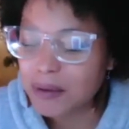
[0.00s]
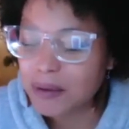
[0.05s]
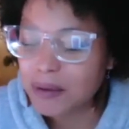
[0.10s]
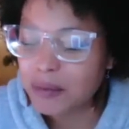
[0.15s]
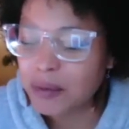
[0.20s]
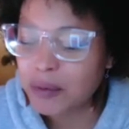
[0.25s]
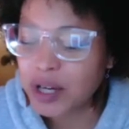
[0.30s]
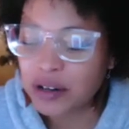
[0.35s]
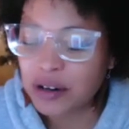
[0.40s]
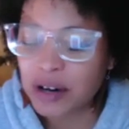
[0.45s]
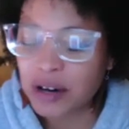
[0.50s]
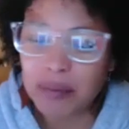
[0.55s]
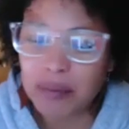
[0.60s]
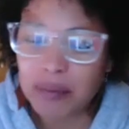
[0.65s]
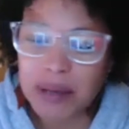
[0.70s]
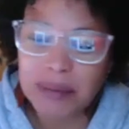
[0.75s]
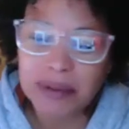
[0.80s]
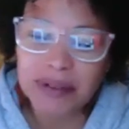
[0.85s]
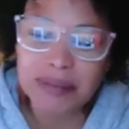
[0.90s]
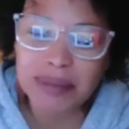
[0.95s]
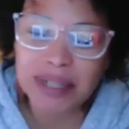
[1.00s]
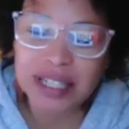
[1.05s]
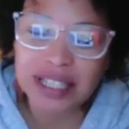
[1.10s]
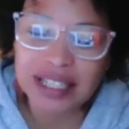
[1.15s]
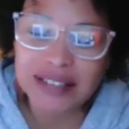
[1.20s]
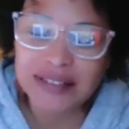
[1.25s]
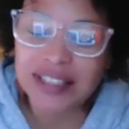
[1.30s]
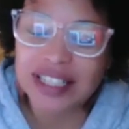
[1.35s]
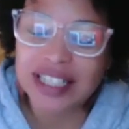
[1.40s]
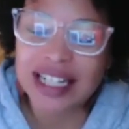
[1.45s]
we don't know how people have been
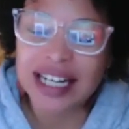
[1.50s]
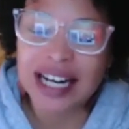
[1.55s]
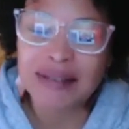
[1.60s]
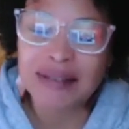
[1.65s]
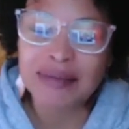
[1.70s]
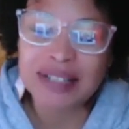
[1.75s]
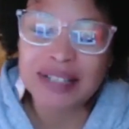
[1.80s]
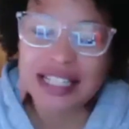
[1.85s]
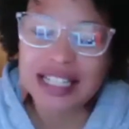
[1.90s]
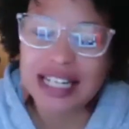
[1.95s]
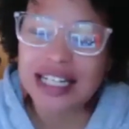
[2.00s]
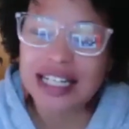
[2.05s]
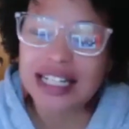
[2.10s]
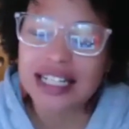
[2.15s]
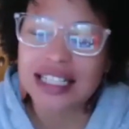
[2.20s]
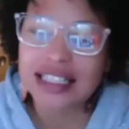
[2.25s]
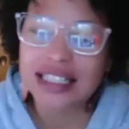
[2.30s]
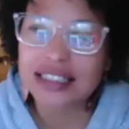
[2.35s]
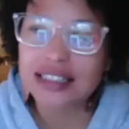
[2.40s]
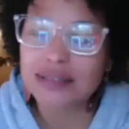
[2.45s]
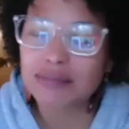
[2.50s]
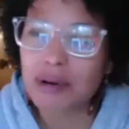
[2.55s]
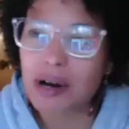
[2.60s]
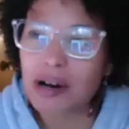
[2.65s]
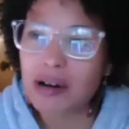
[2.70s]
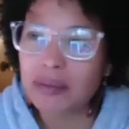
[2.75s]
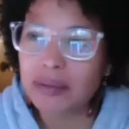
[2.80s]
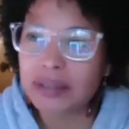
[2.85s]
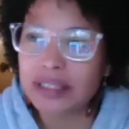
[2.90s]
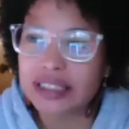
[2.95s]
living. And I've been saying this
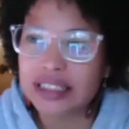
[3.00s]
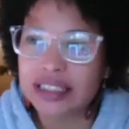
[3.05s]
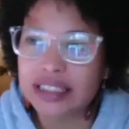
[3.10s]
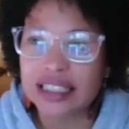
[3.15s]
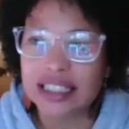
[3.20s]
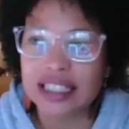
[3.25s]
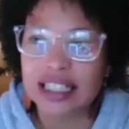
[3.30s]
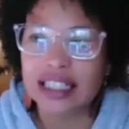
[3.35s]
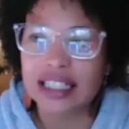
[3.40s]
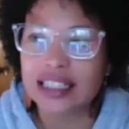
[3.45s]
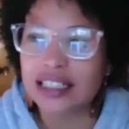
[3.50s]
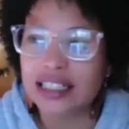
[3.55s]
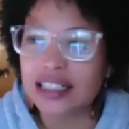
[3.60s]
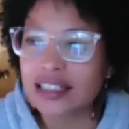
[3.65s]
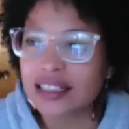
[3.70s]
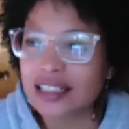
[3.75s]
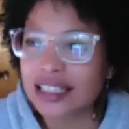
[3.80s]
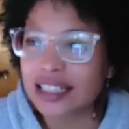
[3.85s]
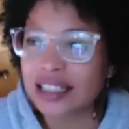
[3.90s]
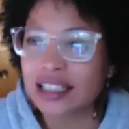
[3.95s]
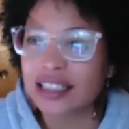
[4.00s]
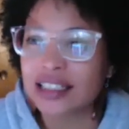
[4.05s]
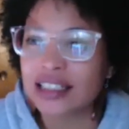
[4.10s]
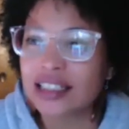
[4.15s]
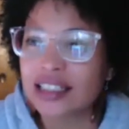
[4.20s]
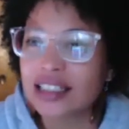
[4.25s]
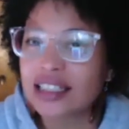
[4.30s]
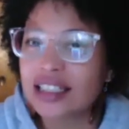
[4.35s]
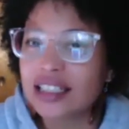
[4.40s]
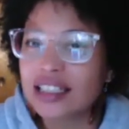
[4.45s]
probably since like a year in,